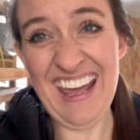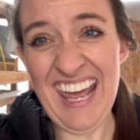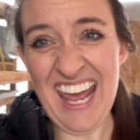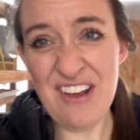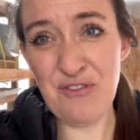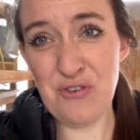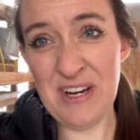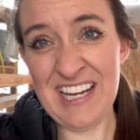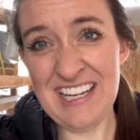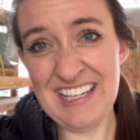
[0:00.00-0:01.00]

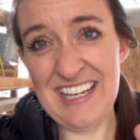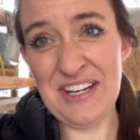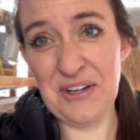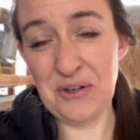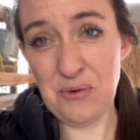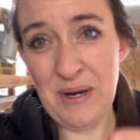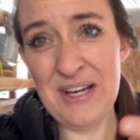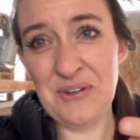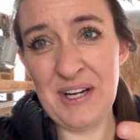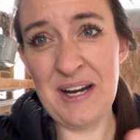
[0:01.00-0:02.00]
Every year,
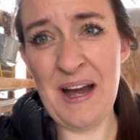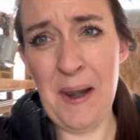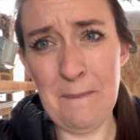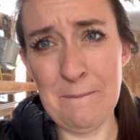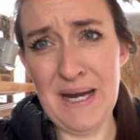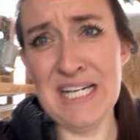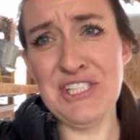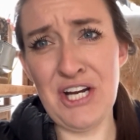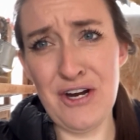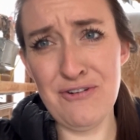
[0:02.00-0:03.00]
QuailCon, My
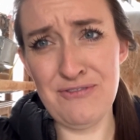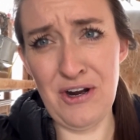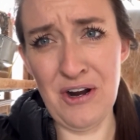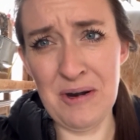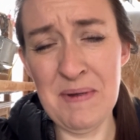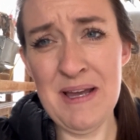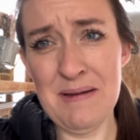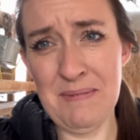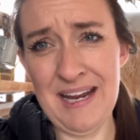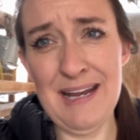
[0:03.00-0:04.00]
Shire Farm,
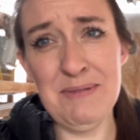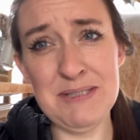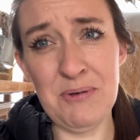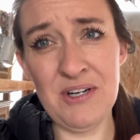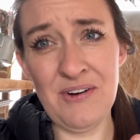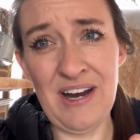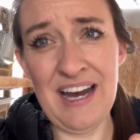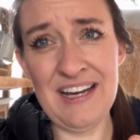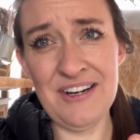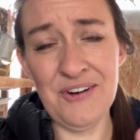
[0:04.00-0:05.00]
Miamisburg,
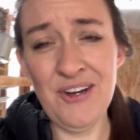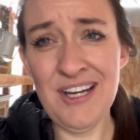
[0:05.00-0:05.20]
Ohio.